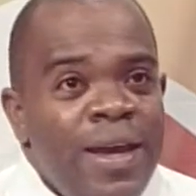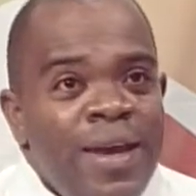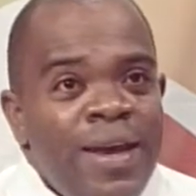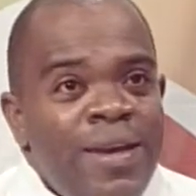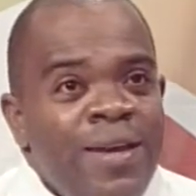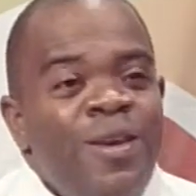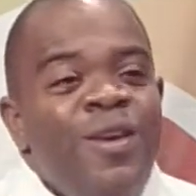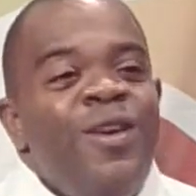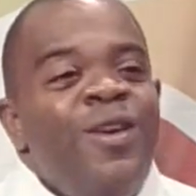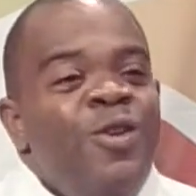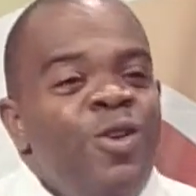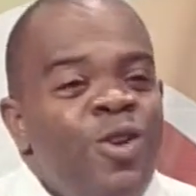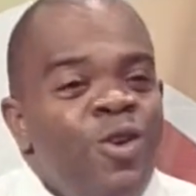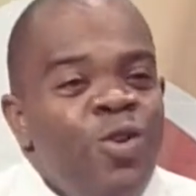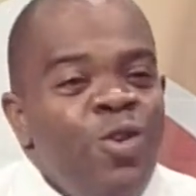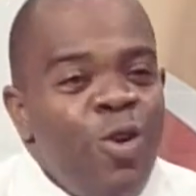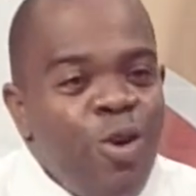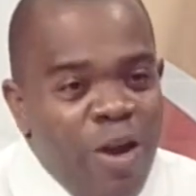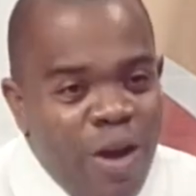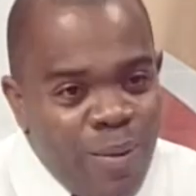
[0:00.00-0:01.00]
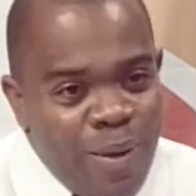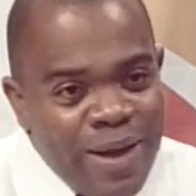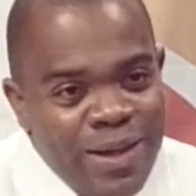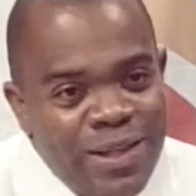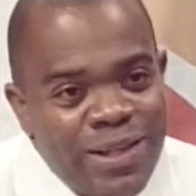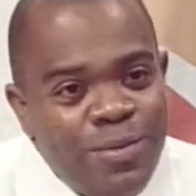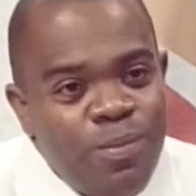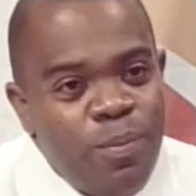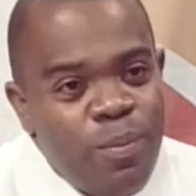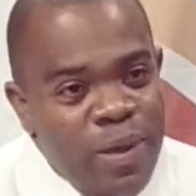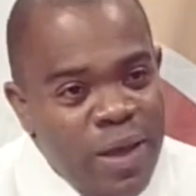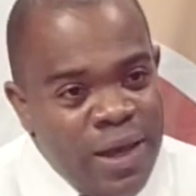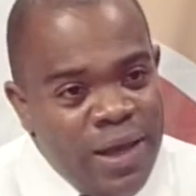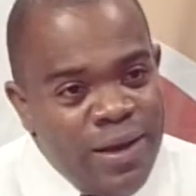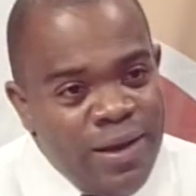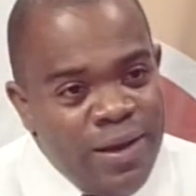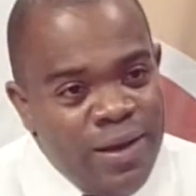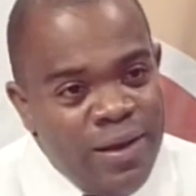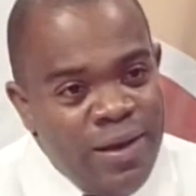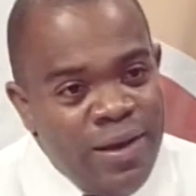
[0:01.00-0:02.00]
You know how I
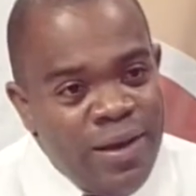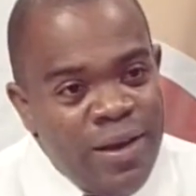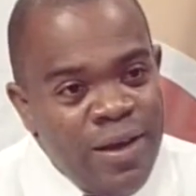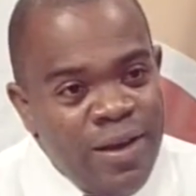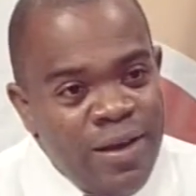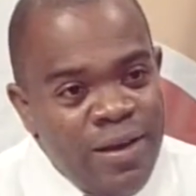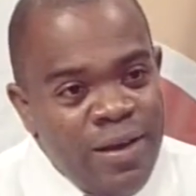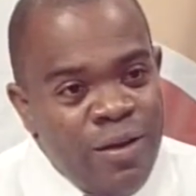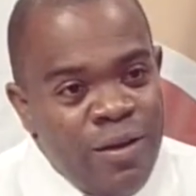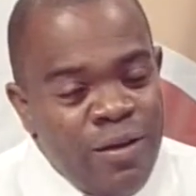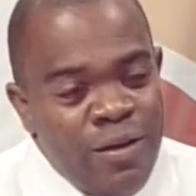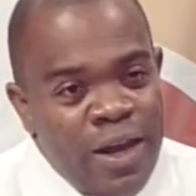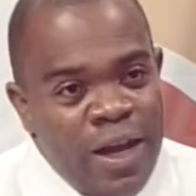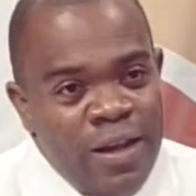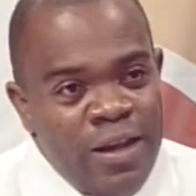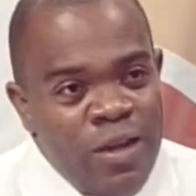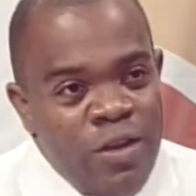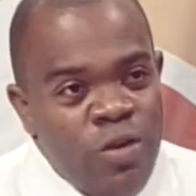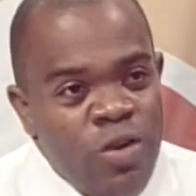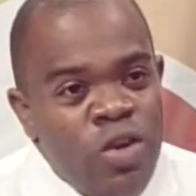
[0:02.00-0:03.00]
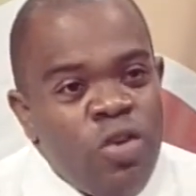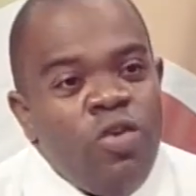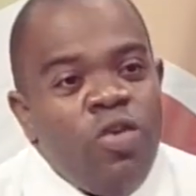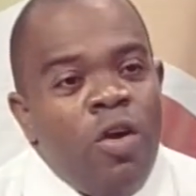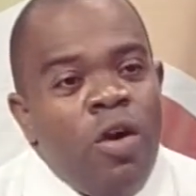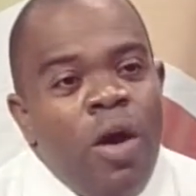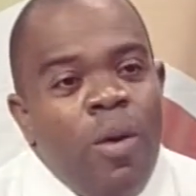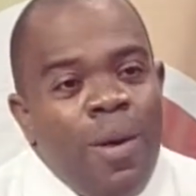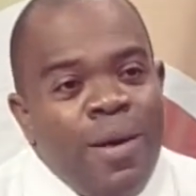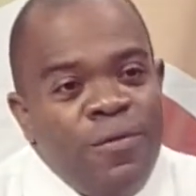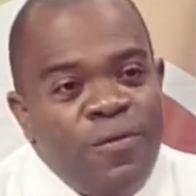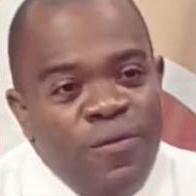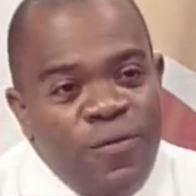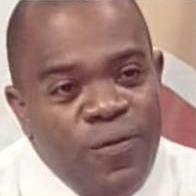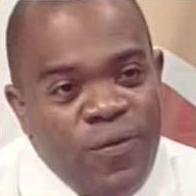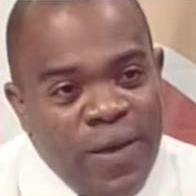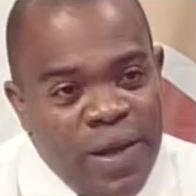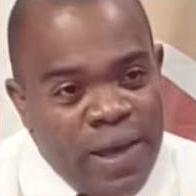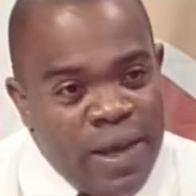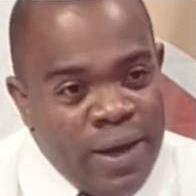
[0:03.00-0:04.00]
speak, you know, and you know how I
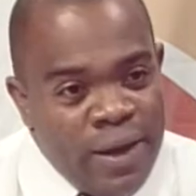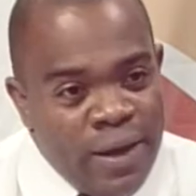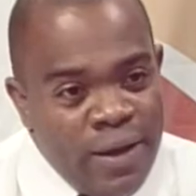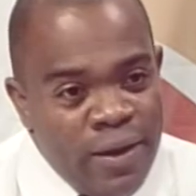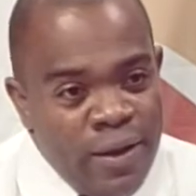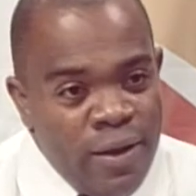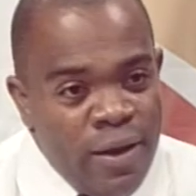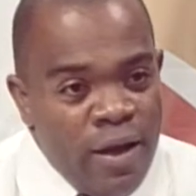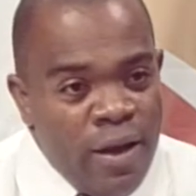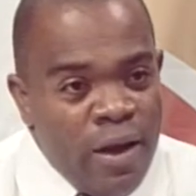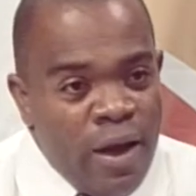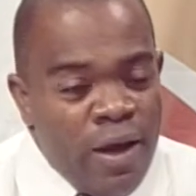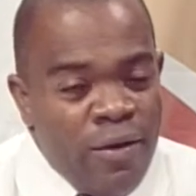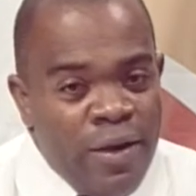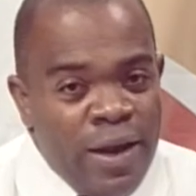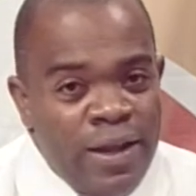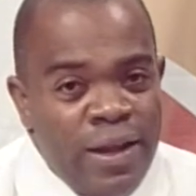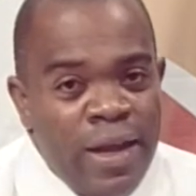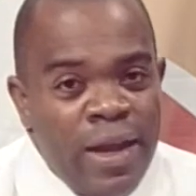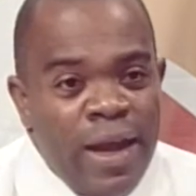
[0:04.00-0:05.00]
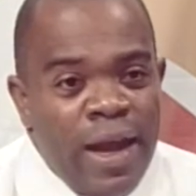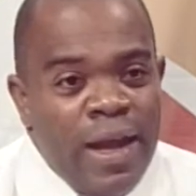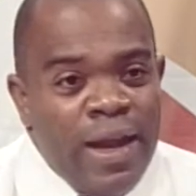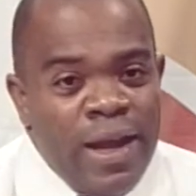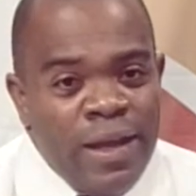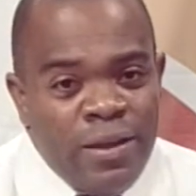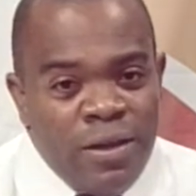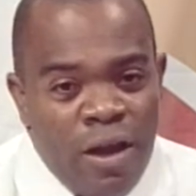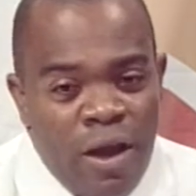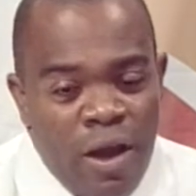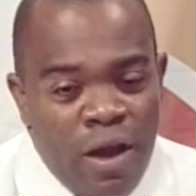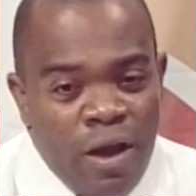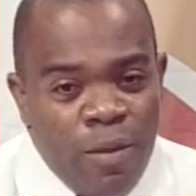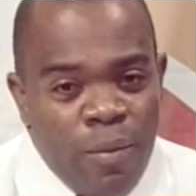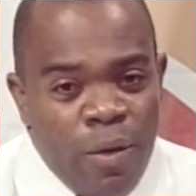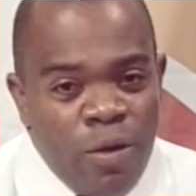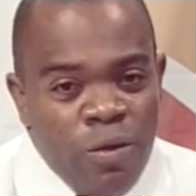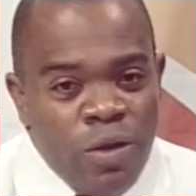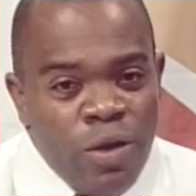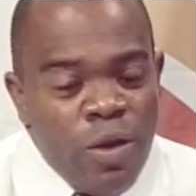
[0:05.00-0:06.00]
feel, all right? And I talk
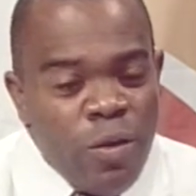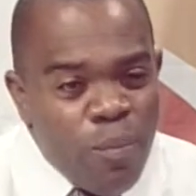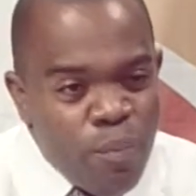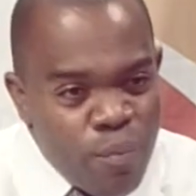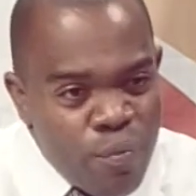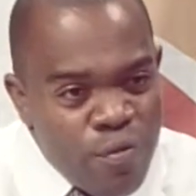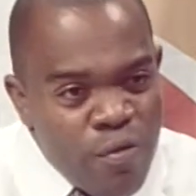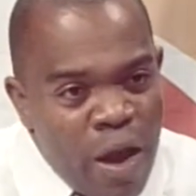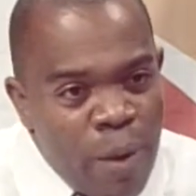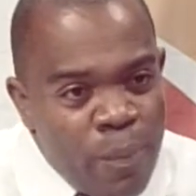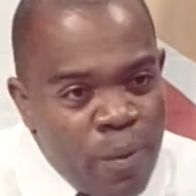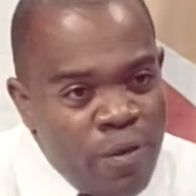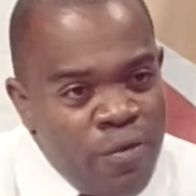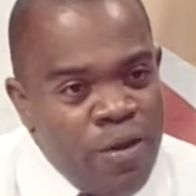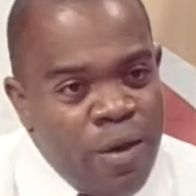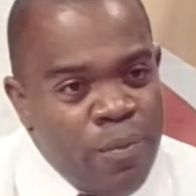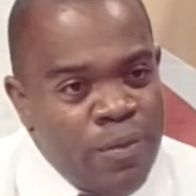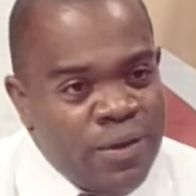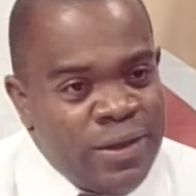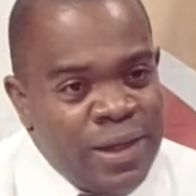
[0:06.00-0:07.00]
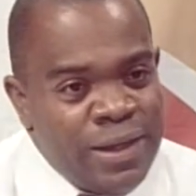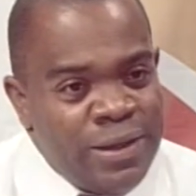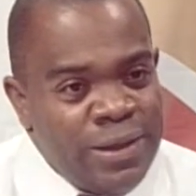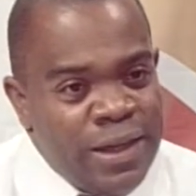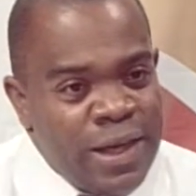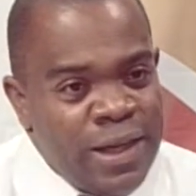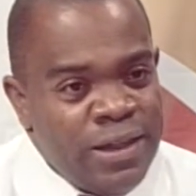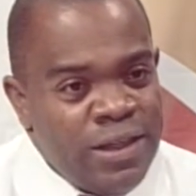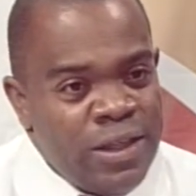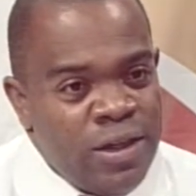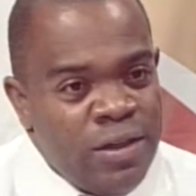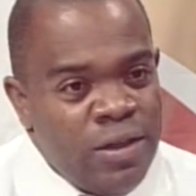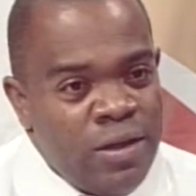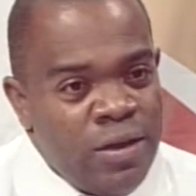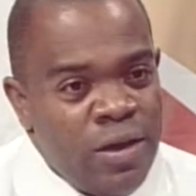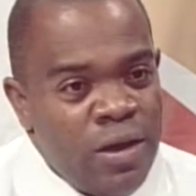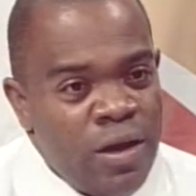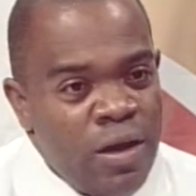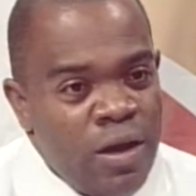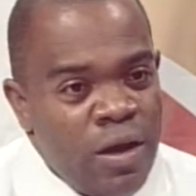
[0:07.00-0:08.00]
about proper representation,
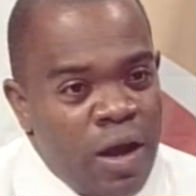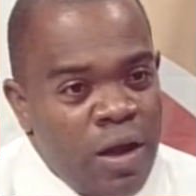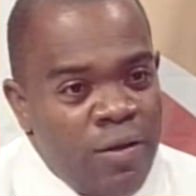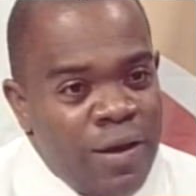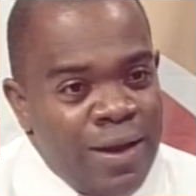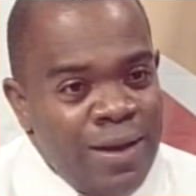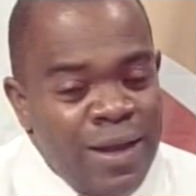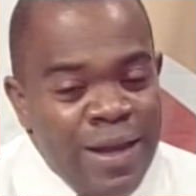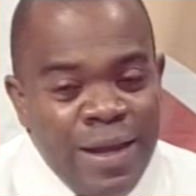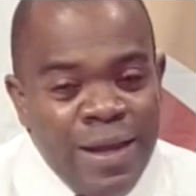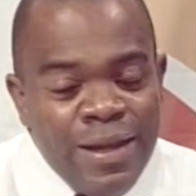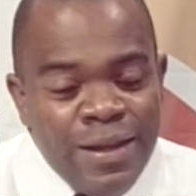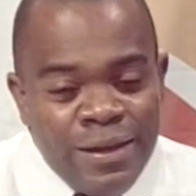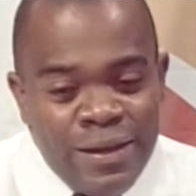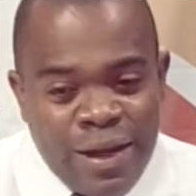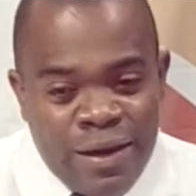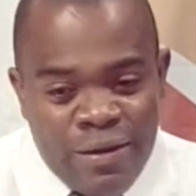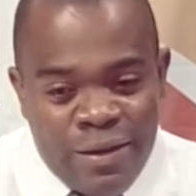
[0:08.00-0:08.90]
all right? There